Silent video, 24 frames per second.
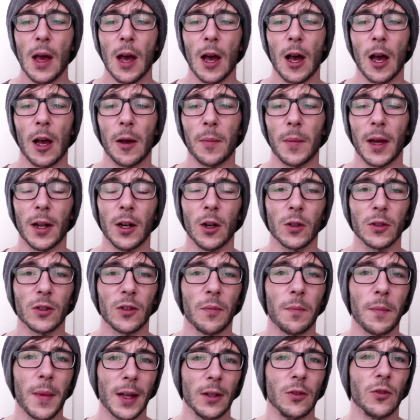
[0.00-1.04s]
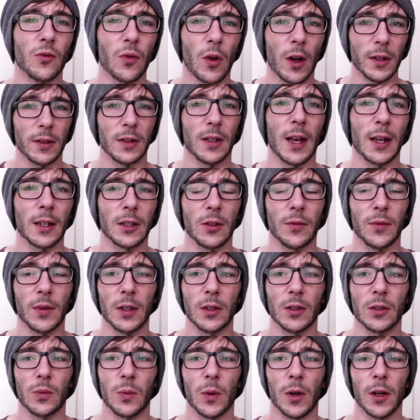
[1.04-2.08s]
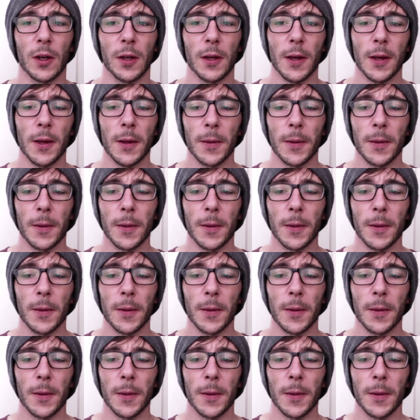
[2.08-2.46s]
and lots of men's rights activists were,